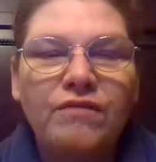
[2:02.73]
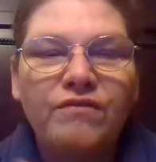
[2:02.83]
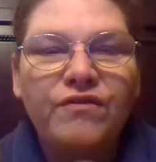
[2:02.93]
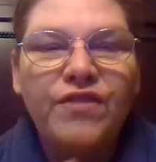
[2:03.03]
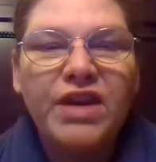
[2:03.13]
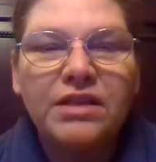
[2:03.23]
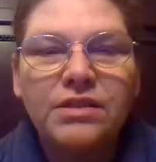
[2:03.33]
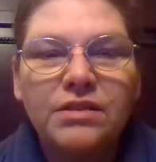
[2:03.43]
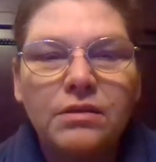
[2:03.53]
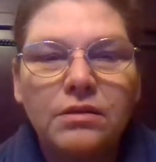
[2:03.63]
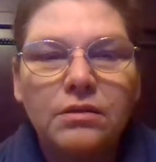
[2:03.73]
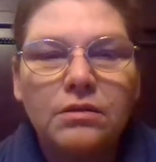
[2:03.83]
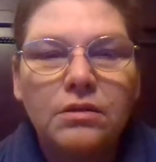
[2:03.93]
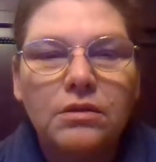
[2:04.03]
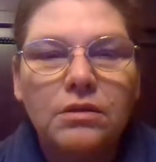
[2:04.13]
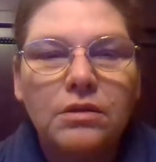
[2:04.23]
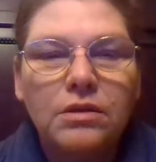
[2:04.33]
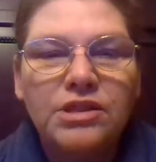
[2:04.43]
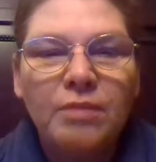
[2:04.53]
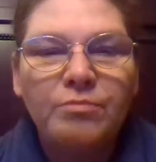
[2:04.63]
fix
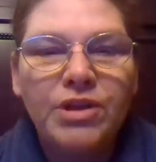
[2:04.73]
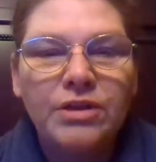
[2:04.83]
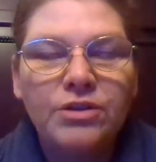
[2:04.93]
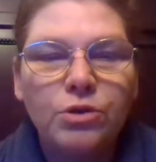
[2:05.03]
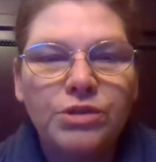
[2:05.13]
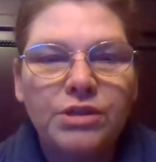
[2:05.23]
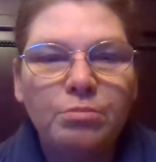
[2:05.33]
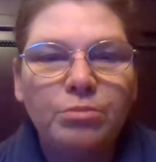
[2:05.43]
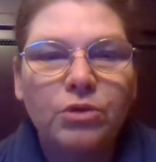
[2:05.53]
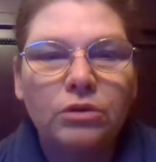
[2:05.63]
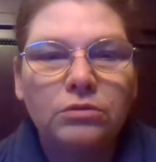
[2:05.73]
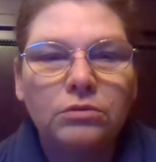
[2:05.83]
something so simple